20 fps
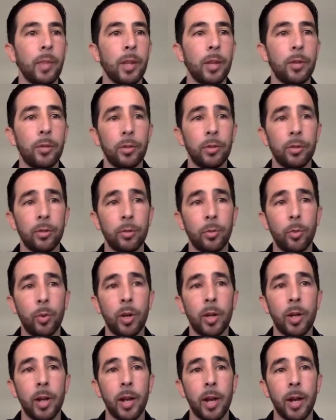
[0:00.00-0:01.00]
So this is
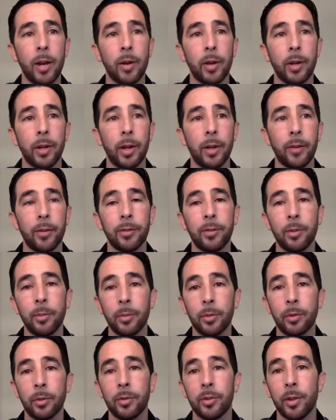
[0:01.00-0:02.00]
one area. Now,
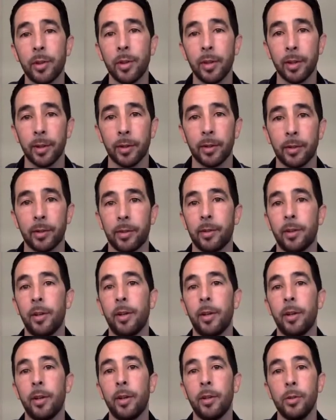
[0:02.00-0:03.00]
similar to this,
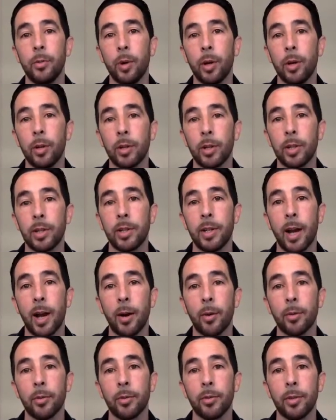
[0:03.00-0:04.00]
you want to look at the
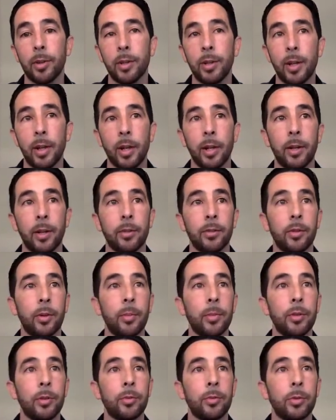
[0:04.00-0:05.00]
hours of the day. So I'm
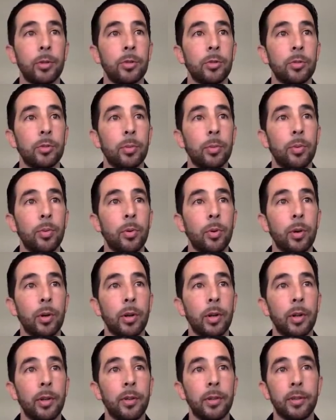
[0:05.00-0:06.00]
going to switch the
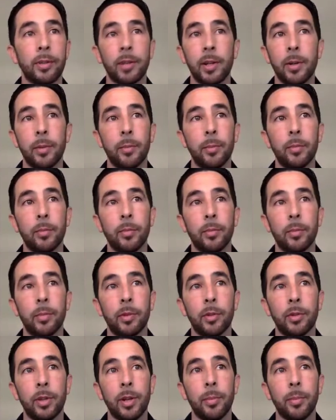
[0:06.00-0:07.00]
report. It's the same
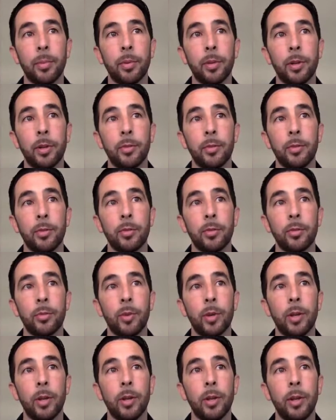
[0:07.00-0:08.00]
place we just
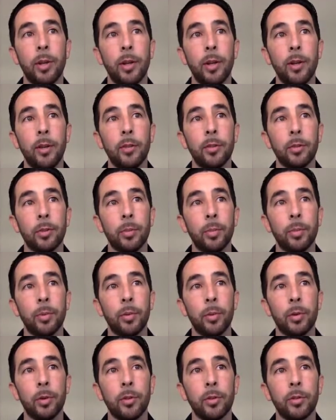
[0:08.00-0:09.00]
went. So
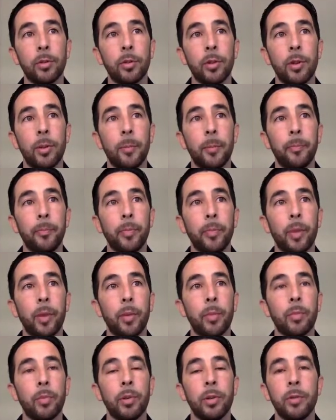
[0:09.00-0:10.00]
reports,
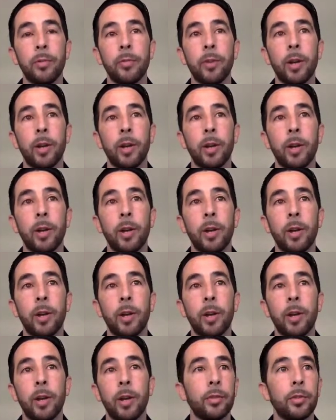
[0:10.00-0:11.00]
predefined
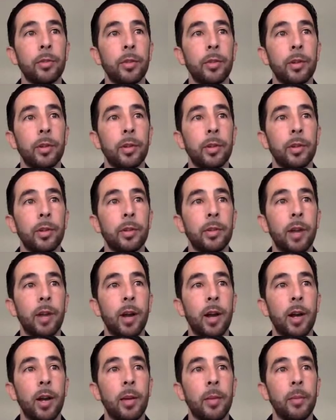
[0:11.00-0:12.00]
reports,
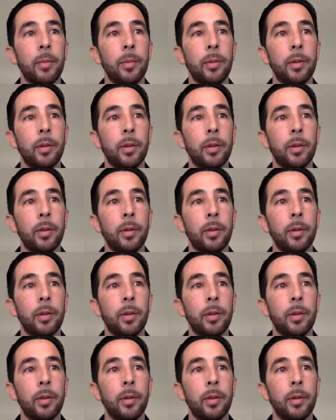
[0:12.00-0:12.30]
time,